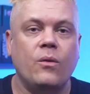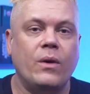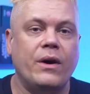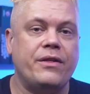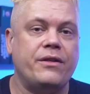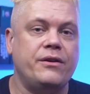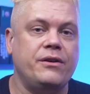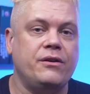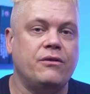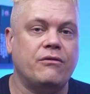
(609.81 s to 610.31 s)

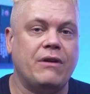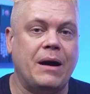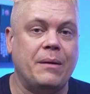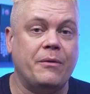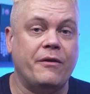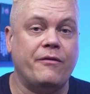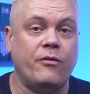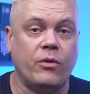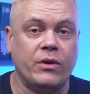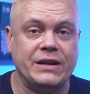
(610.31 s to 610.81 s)
Whether you
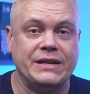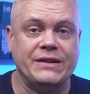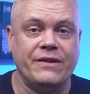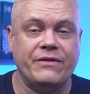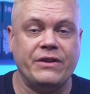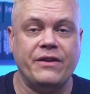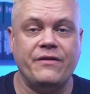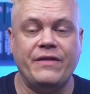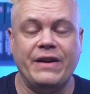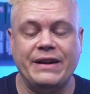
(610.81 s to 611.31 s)
grab a
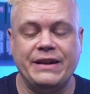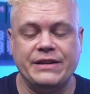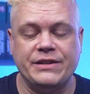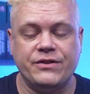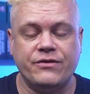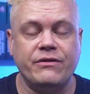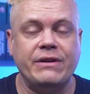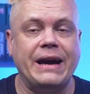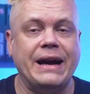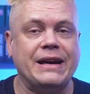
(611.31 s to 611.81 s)
4070 Ventus
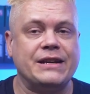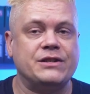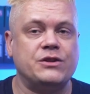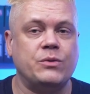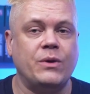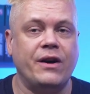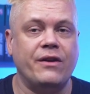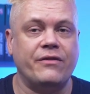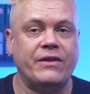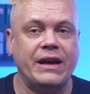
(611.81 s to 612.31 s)
3X
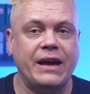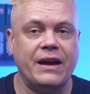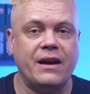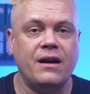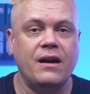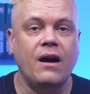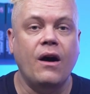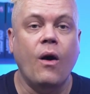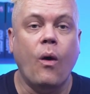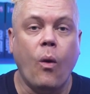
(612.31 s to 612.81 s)
12GB
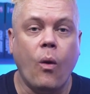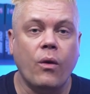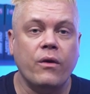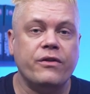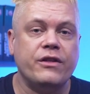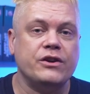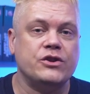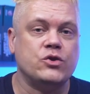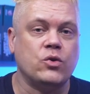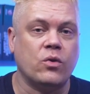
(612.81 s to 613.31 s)

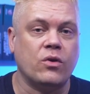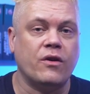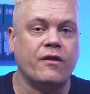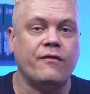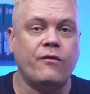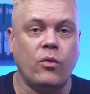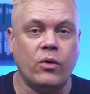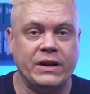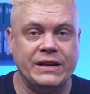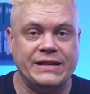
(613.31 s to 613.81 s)
or the shorter
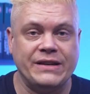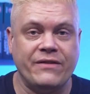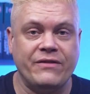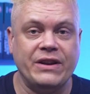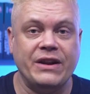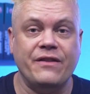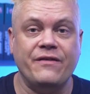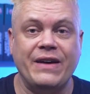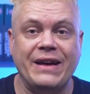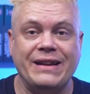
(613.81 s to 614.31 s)

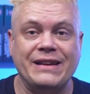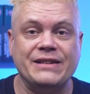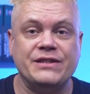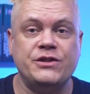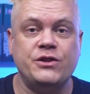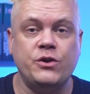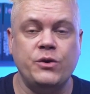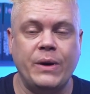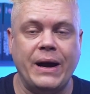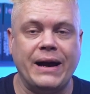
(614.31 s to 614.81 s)
4070 Ventus
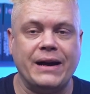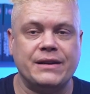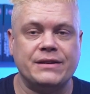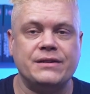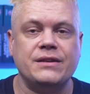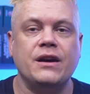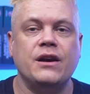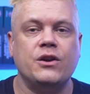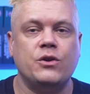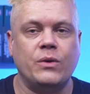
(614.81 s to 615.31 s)

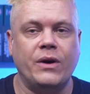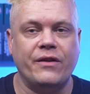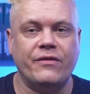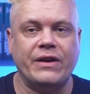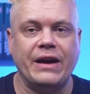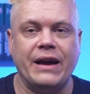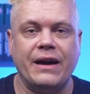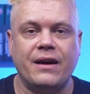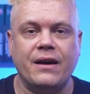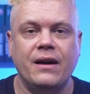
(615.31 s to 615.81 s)
2X
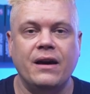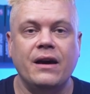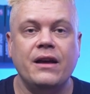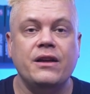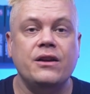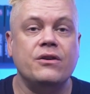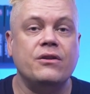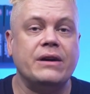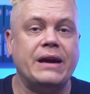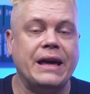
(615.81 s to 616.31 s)
12GB,
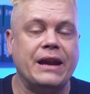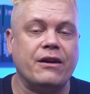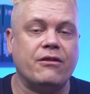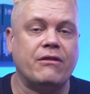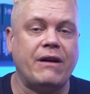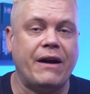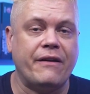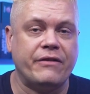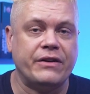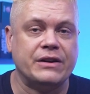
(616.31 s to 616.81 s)
you'll get a
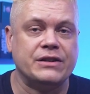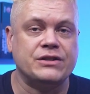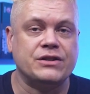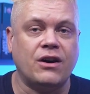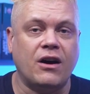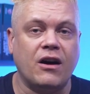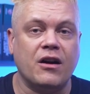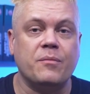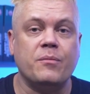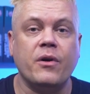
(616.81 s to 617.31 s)
graphics
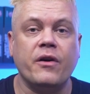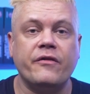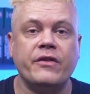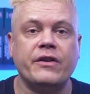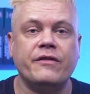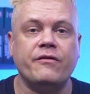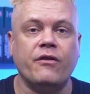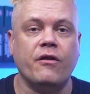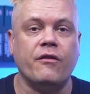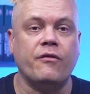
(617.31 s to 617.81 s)
card
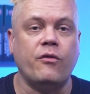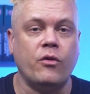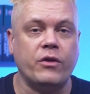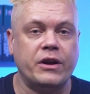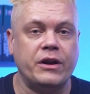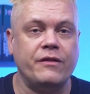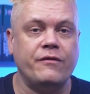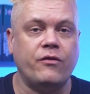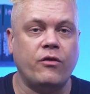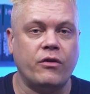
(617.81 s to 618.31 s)
perfect for
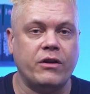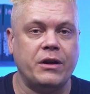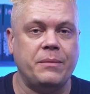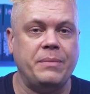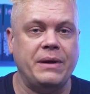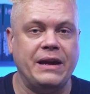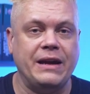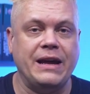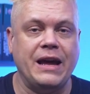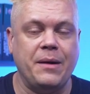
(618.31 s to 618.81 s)

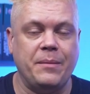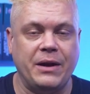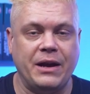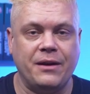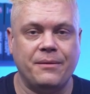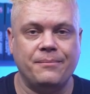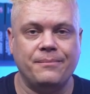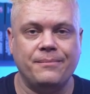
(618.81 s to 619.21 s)
1440p gaming.